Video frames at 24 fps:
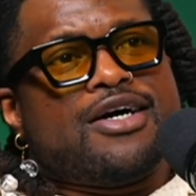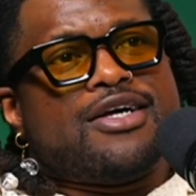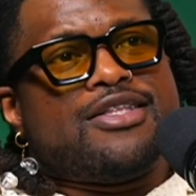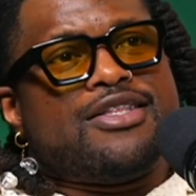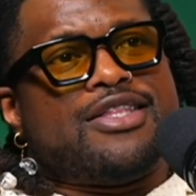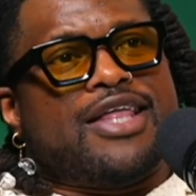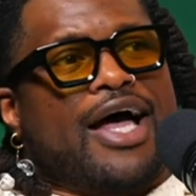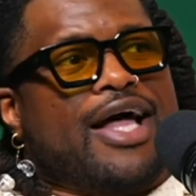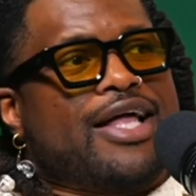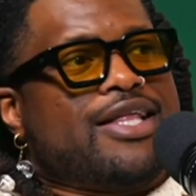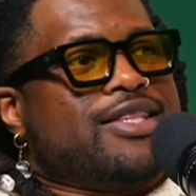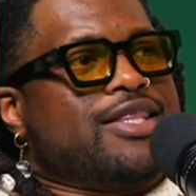
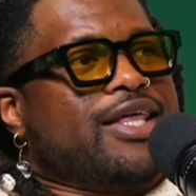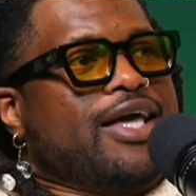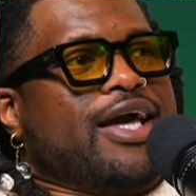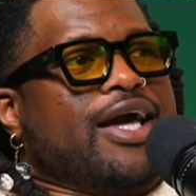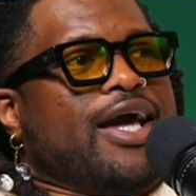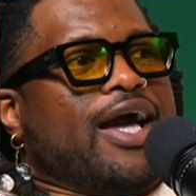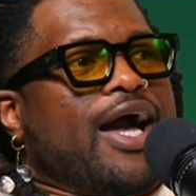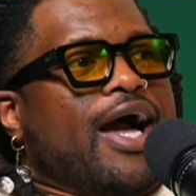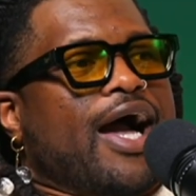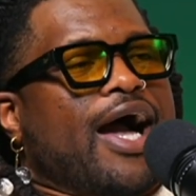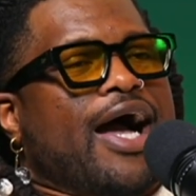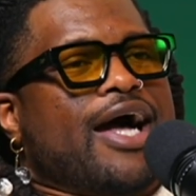that they
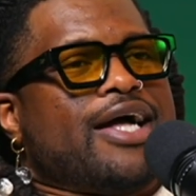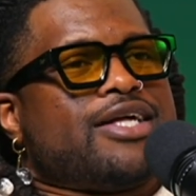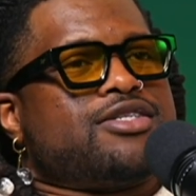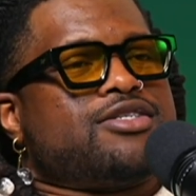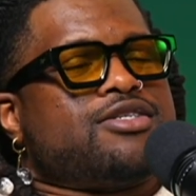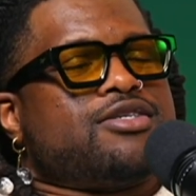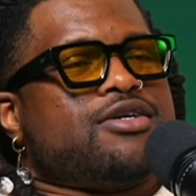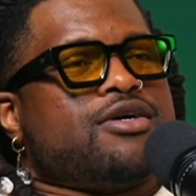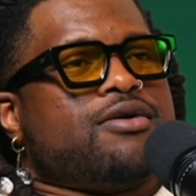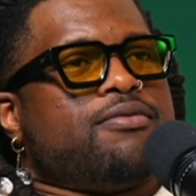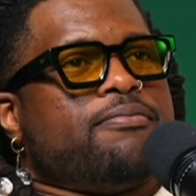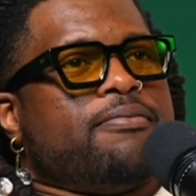had
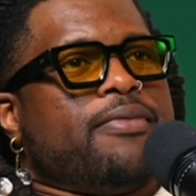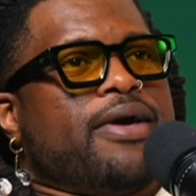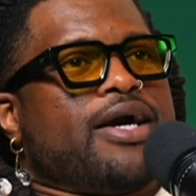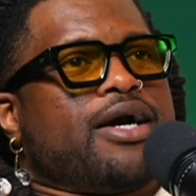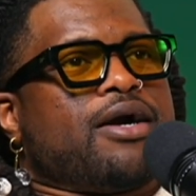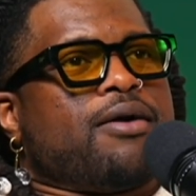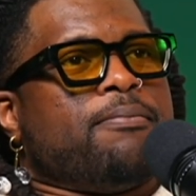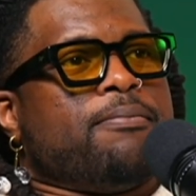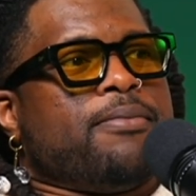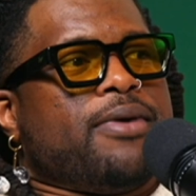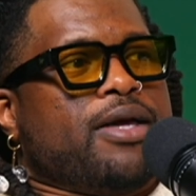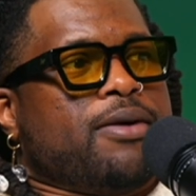to make
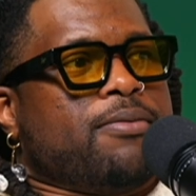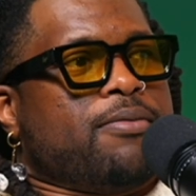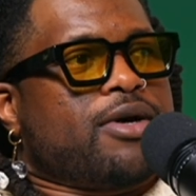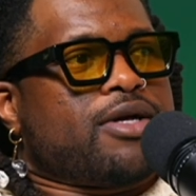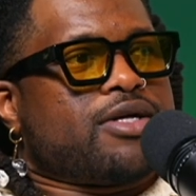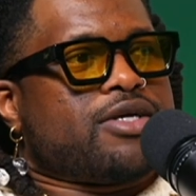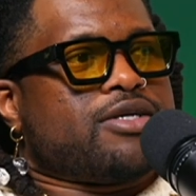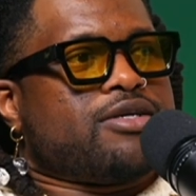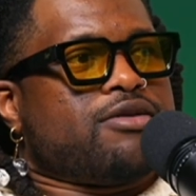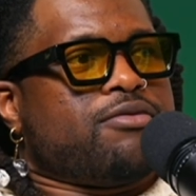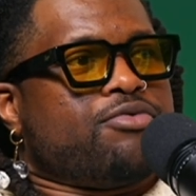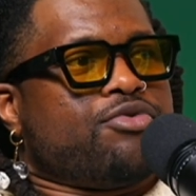a meme
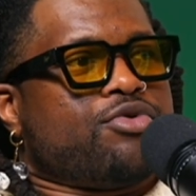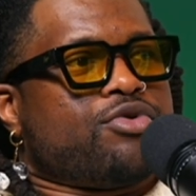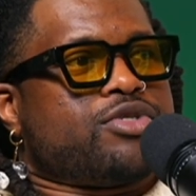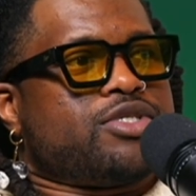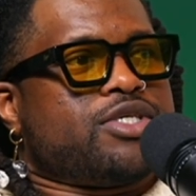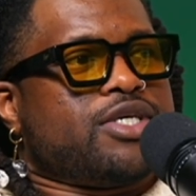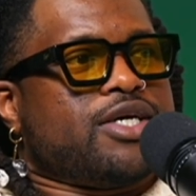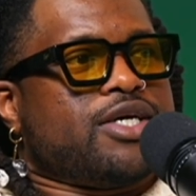out of the routine.